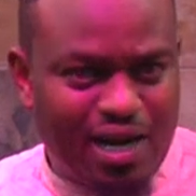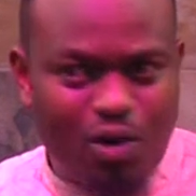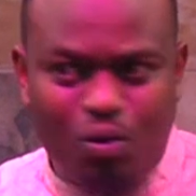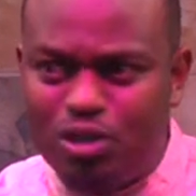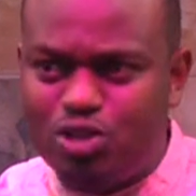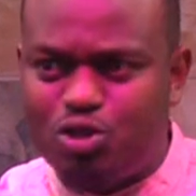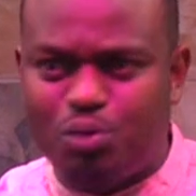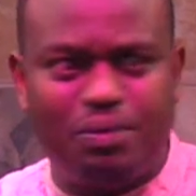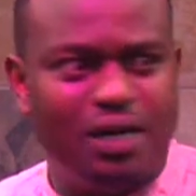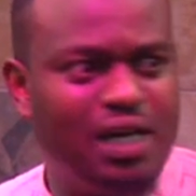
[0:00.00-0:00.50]
I
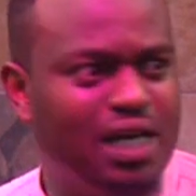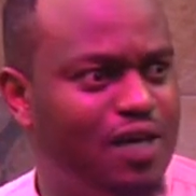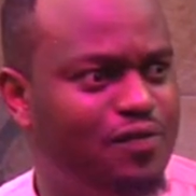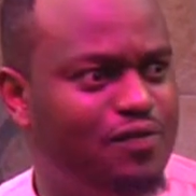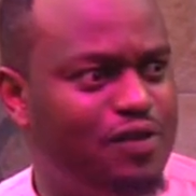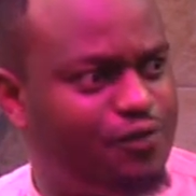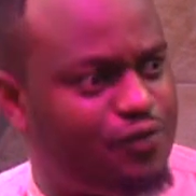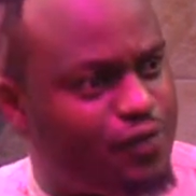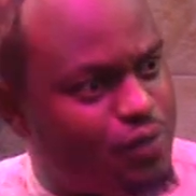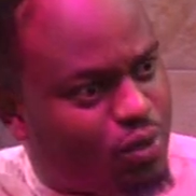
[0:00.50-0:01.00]
want to believe
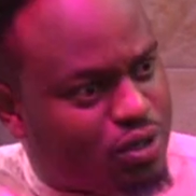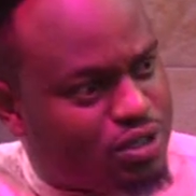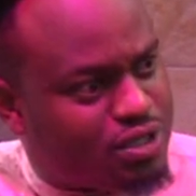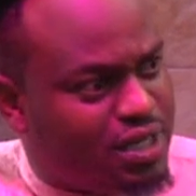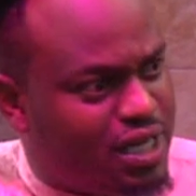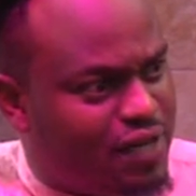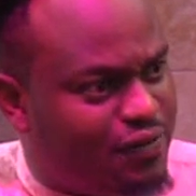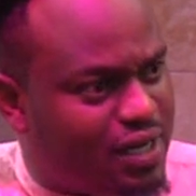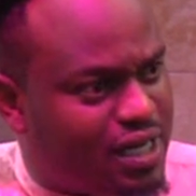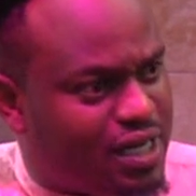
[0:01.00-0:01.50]
if he was
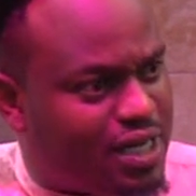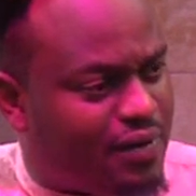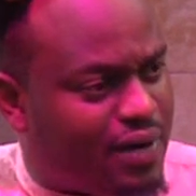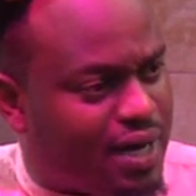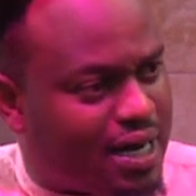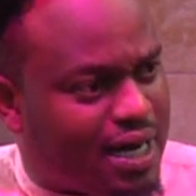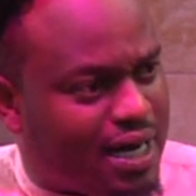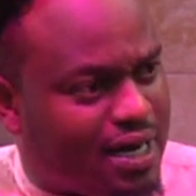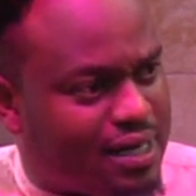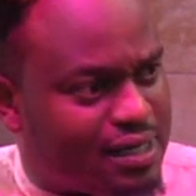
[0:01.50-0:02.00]
living in our
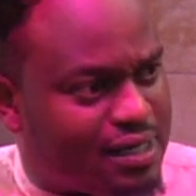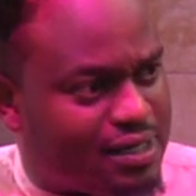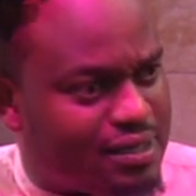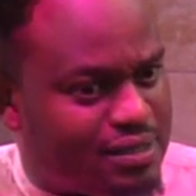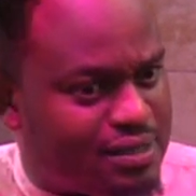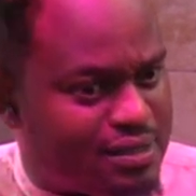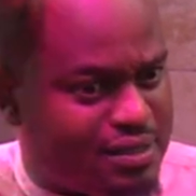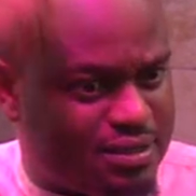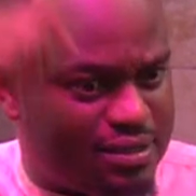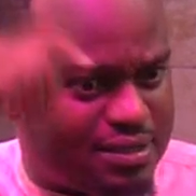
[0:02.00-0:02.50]
current
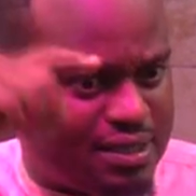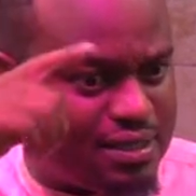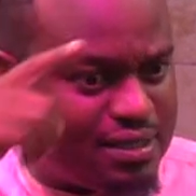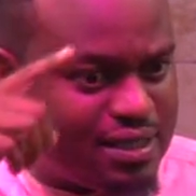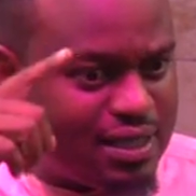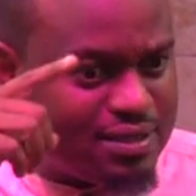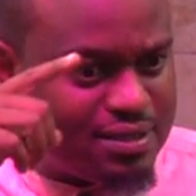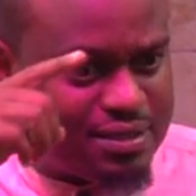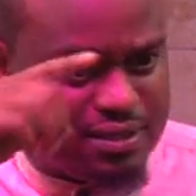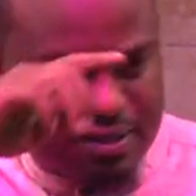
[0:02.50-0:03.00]

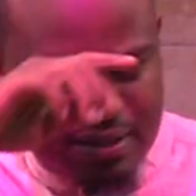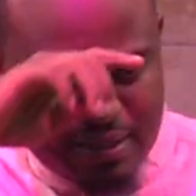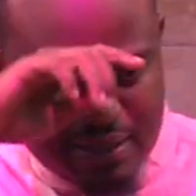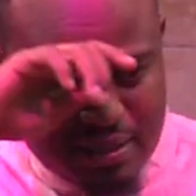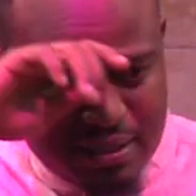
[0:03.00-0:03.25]
status,